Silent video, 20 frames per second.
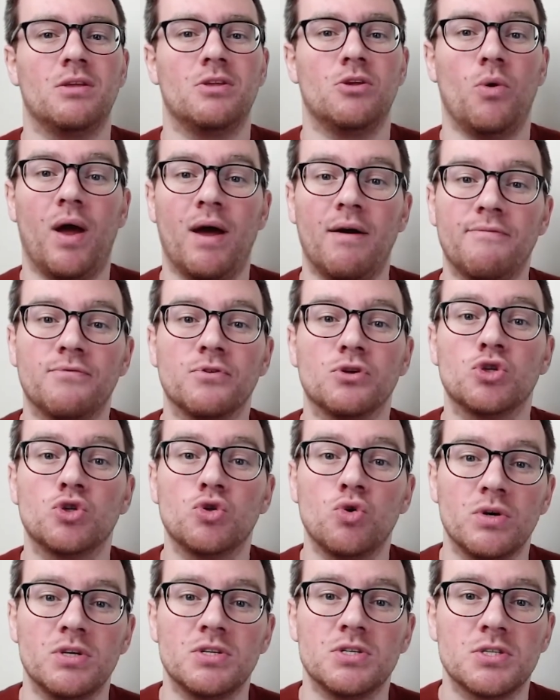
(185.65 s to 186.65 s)
You have the
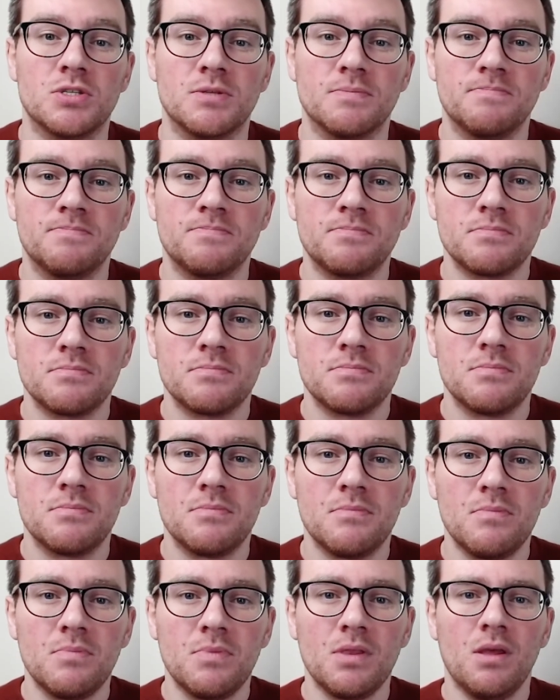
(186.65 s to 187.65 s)
choice.
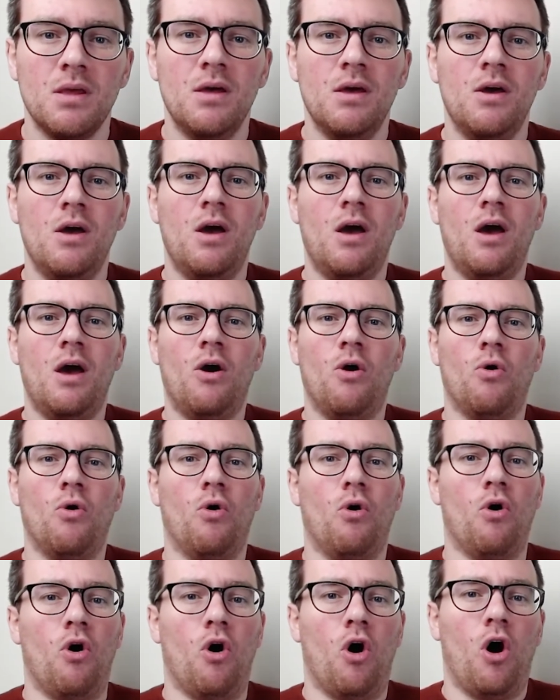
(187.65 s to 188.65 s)

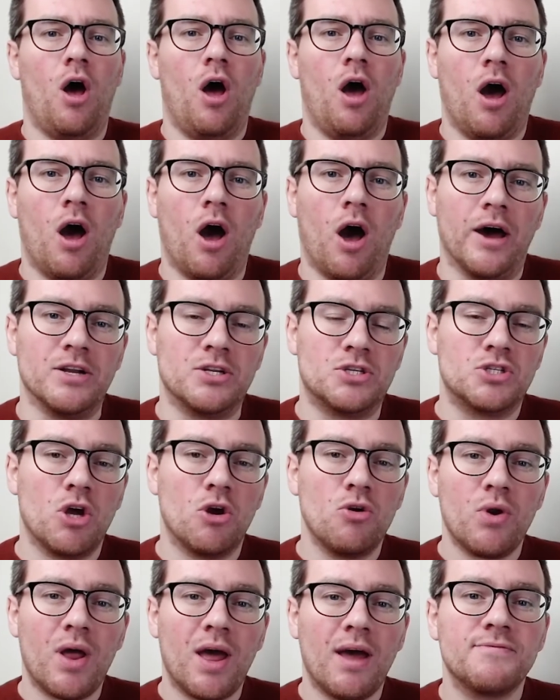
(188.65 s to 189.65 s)
Or, I
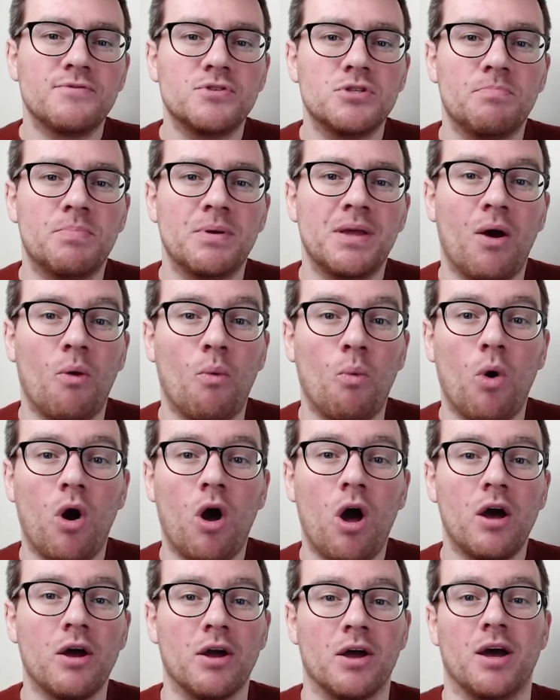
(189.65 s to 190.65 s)
don't have to be at
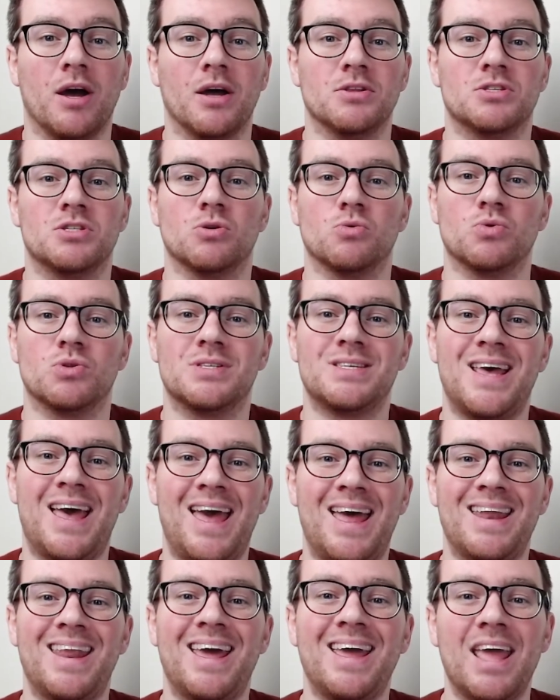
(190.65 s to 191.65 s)
work until
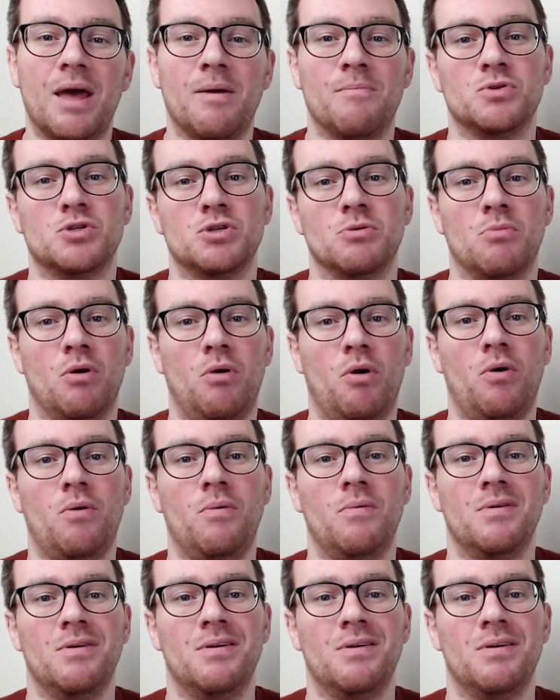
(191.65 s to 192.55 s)
10 a.m. tomorrow.